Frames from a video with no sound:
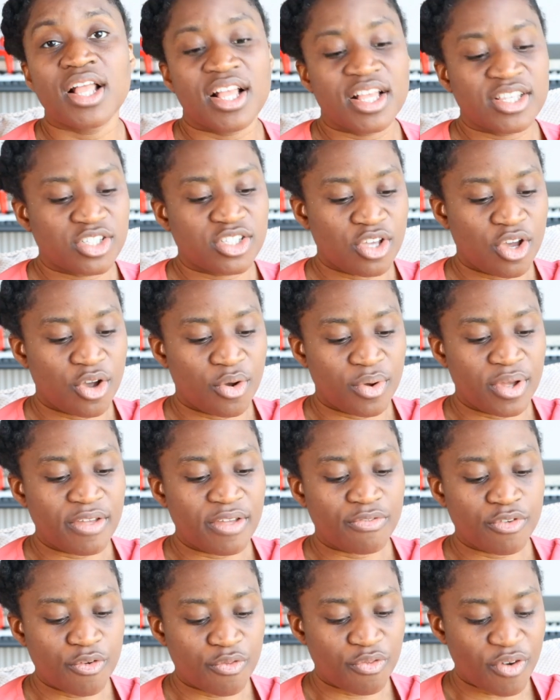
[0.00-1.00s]
So
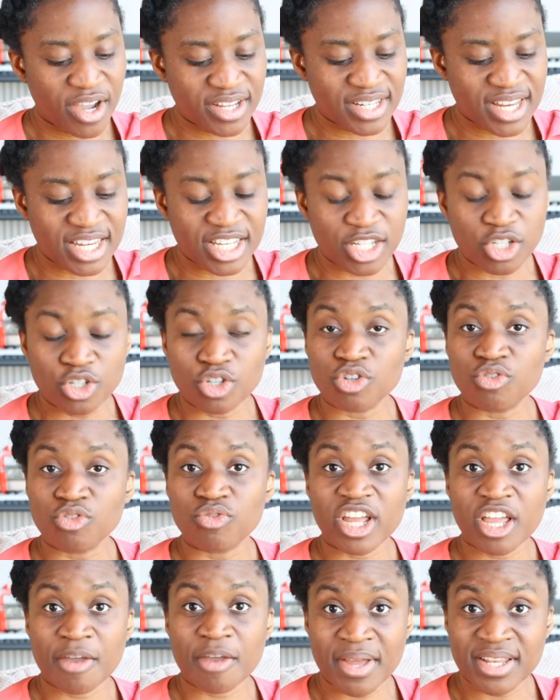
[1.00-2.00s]
if you find any good
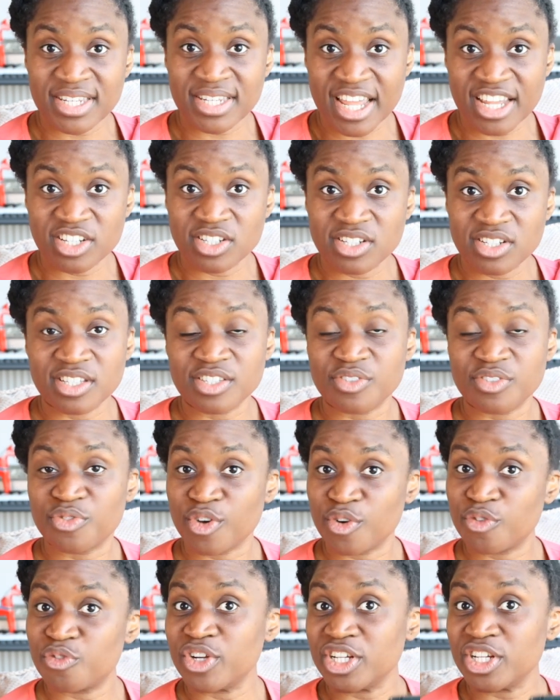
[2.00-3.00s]
recommendations,
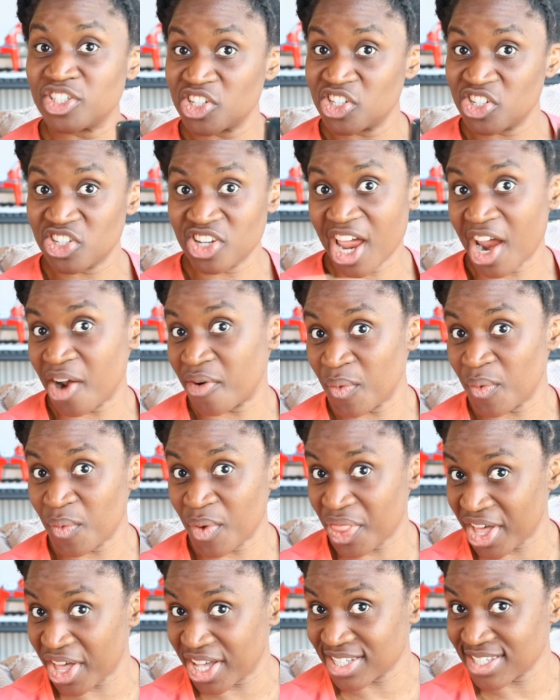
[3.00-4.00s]
feel free to share it
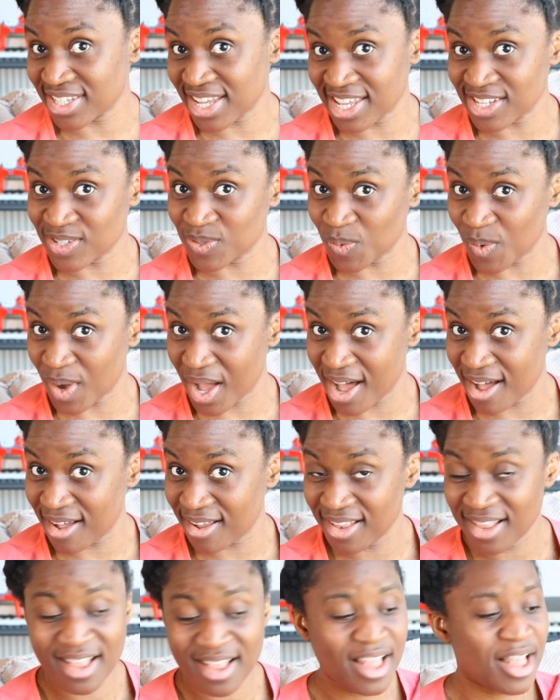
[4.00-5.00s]
with us as well.
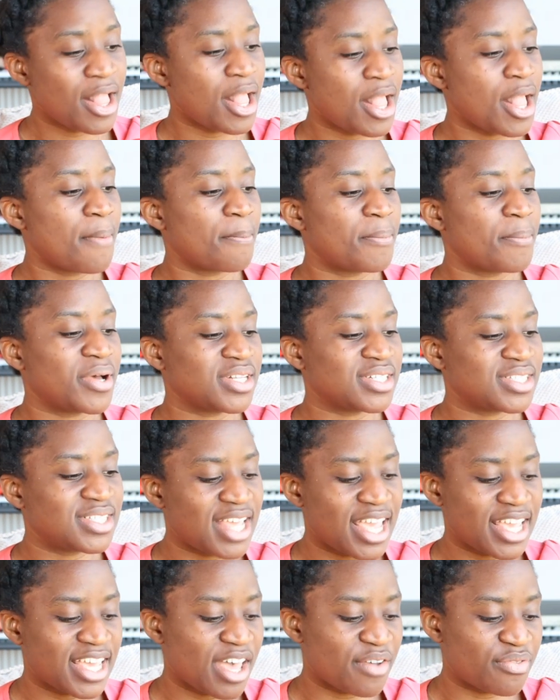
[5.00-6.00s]
But
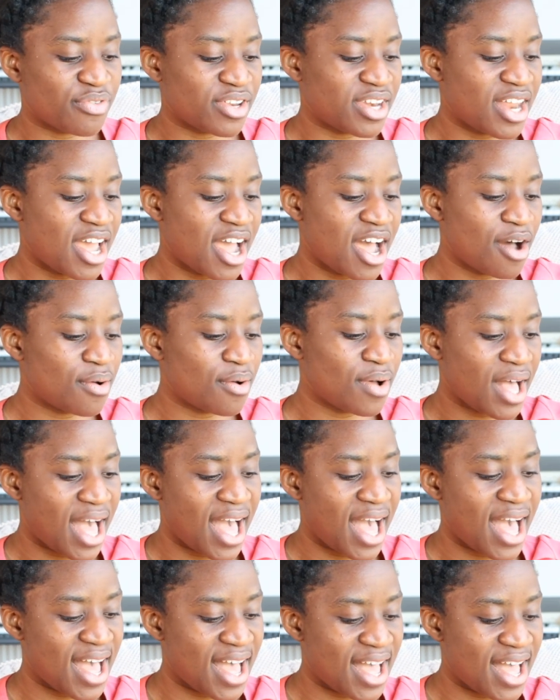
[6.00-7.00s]
take care for now,
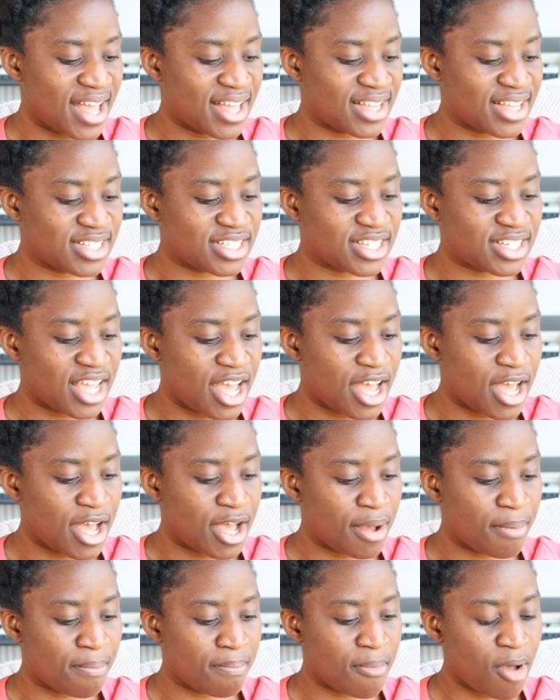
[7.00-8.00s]
and
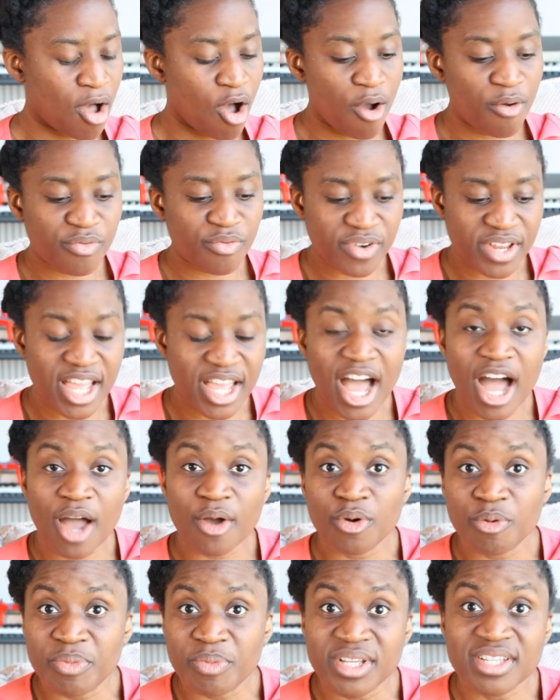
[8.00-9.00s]
hopefully I
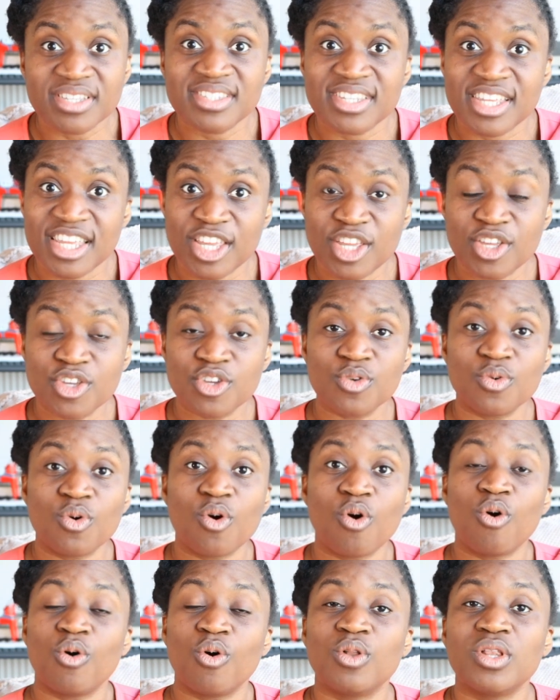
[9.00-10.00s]
will be seeing you
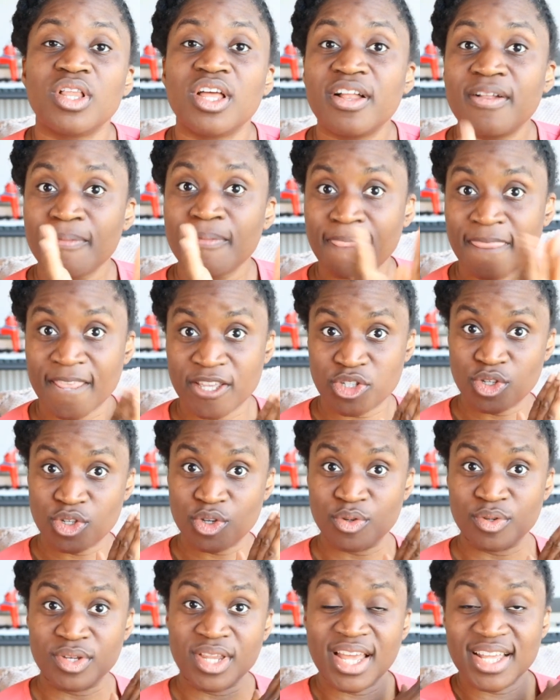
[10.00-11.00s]
all
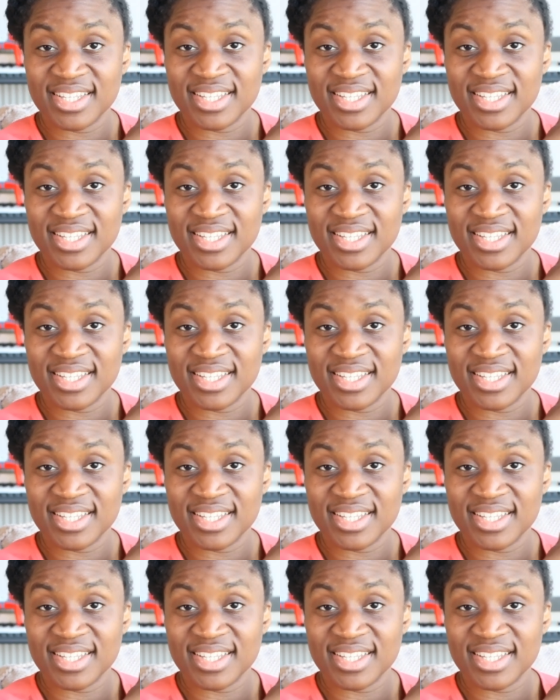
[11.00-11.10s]
soon.